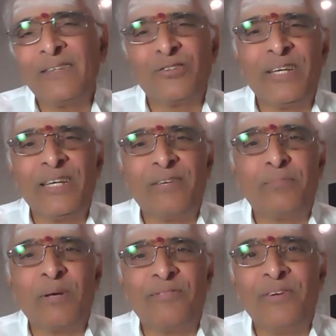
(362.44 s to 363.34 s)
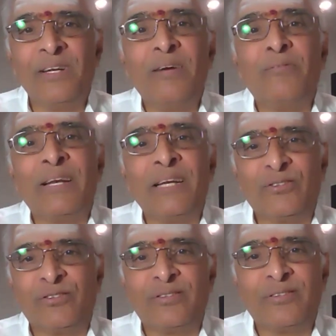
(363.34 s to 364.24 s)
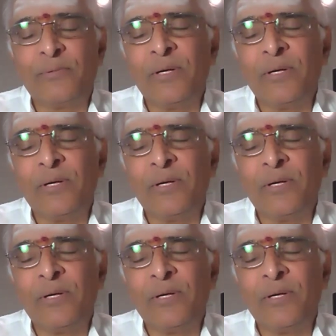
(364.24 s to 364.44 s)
A state of oneness.